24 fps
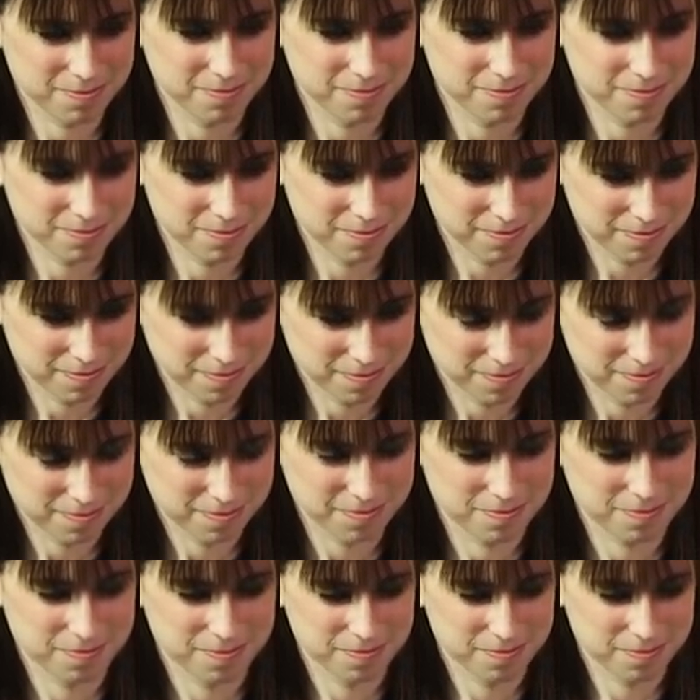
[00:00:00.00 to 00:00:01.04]

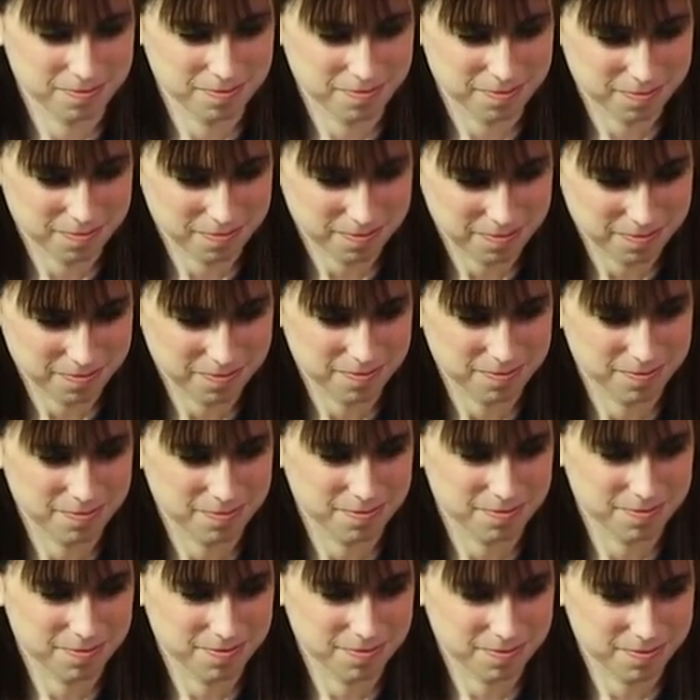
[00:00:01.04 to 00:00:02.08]

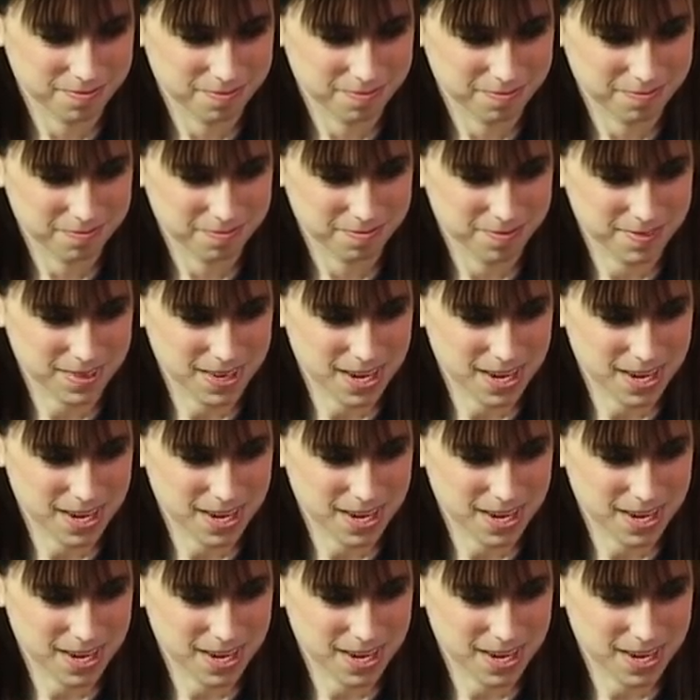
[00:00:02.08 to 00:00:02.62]
[no speech]